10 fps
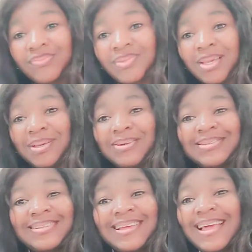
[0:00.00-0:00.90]

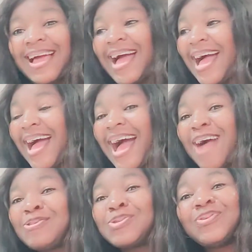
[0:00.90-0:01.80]
Because I
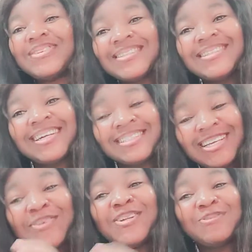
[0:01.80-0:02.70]
was once in
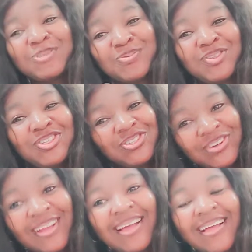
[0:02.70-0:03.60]
Ajah when I was much
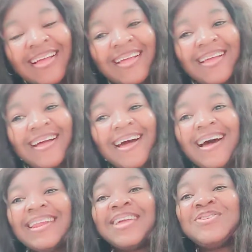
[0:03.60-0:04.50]
younger,
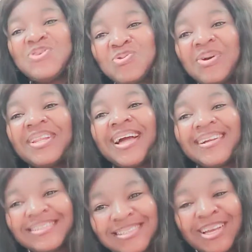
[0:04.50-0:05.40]
and I knew when
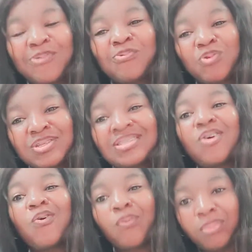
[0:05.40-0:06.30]
Ajah was
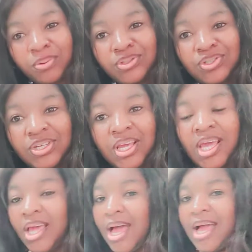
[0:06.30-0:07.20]
all bush.
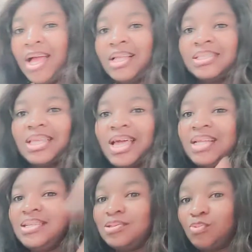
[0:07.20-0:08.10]
And they had
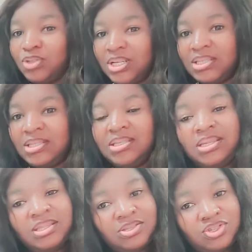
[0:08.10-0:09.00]
this Wonder City,
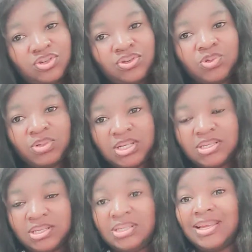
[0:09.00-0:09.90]
this church Wonder
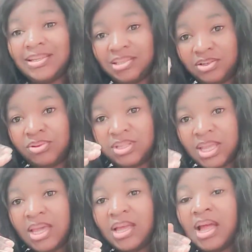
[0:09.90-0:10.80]
City that is still
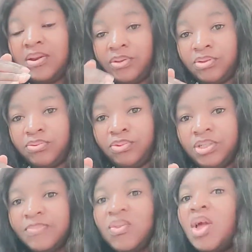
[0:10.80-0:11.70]
there along the road,
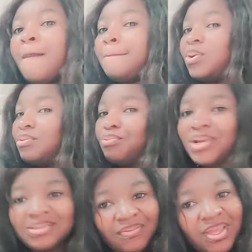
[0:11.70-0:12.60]
but the
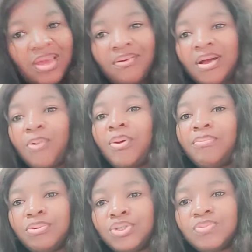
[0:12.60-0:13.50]
rest of the area were
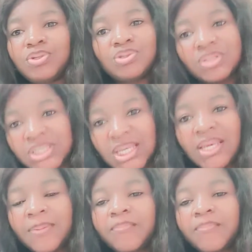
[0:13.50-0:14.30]
bush. But today,